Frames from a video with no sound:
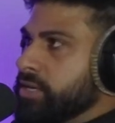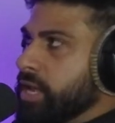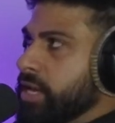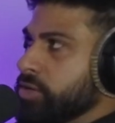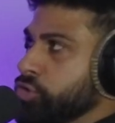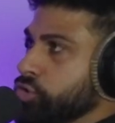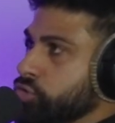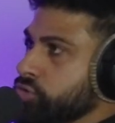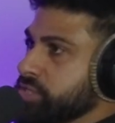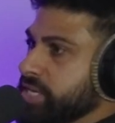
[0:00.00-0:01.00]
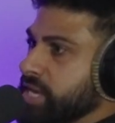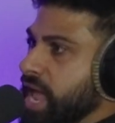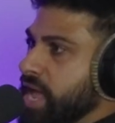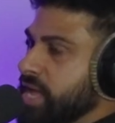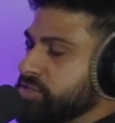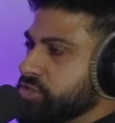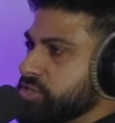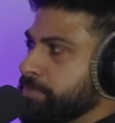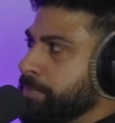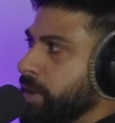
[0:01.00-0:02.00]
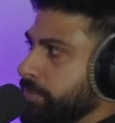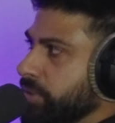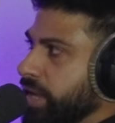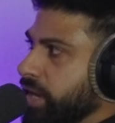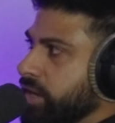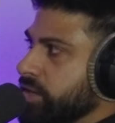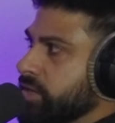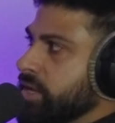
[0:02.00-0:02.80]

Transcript: use it to the public